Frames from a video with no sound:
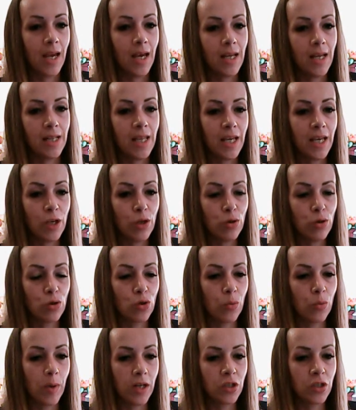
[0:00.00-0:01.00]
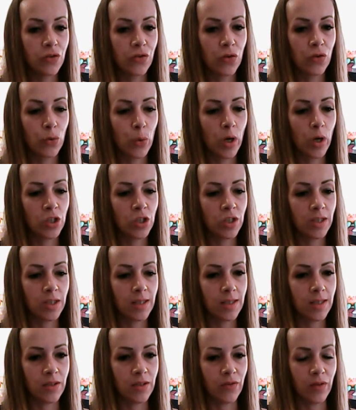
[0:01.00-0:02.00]
Thank you so much for watching
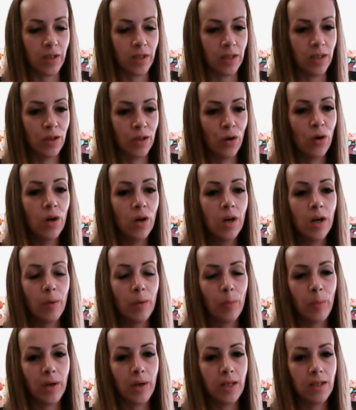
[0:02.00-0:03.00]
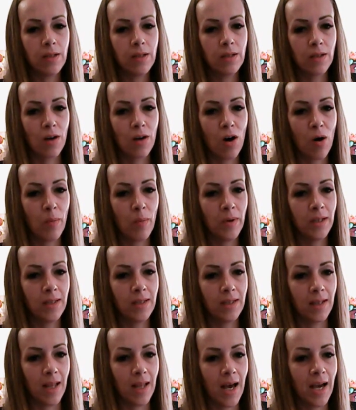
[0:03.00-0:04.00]
this video. Please comment,
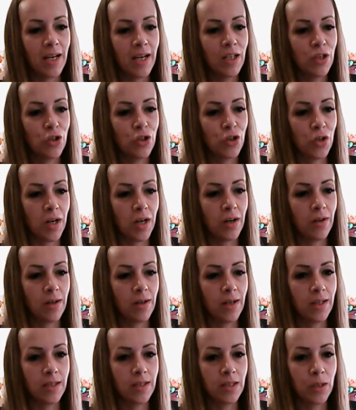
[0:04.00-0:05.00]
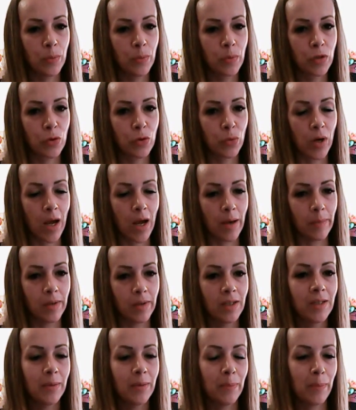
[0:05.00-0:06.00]
like, share and subscribe.
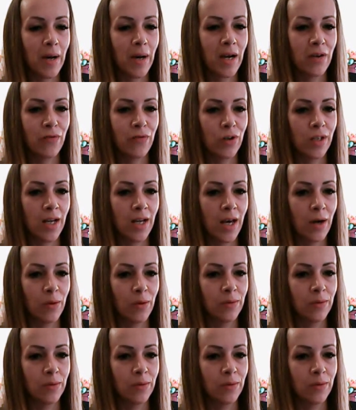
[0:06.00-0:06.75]
Bye for now.